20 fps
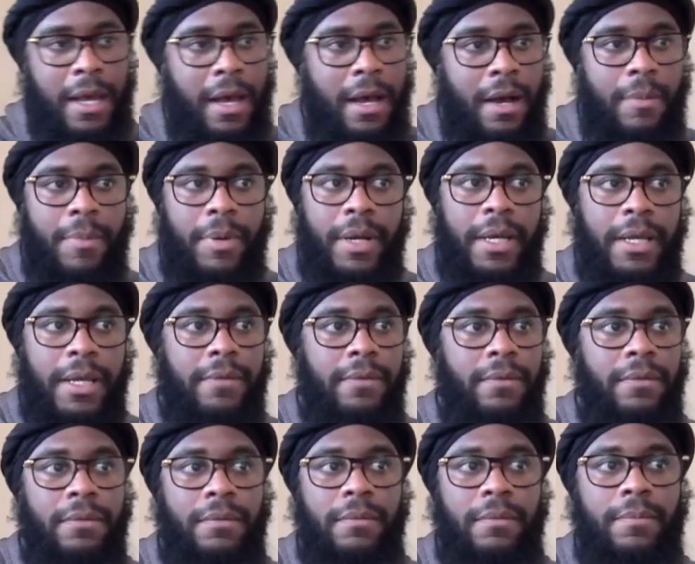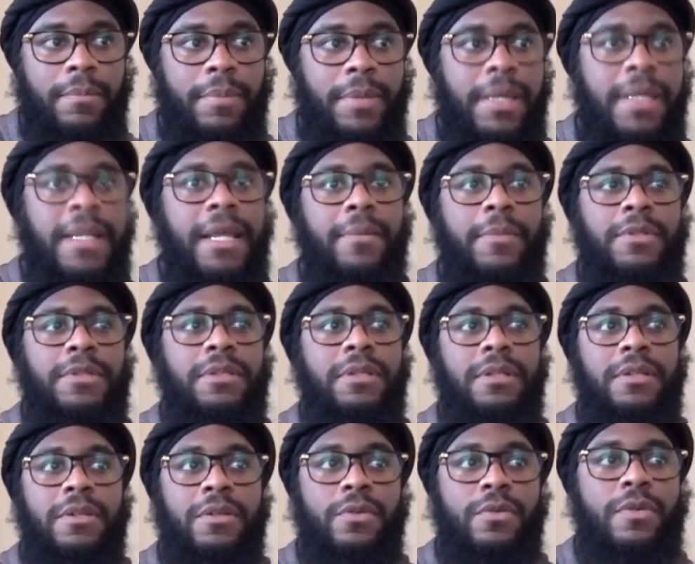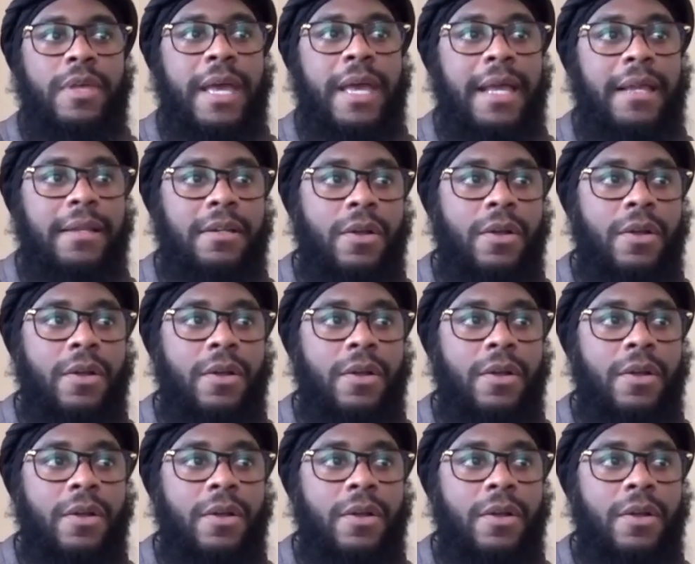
but being able to do that,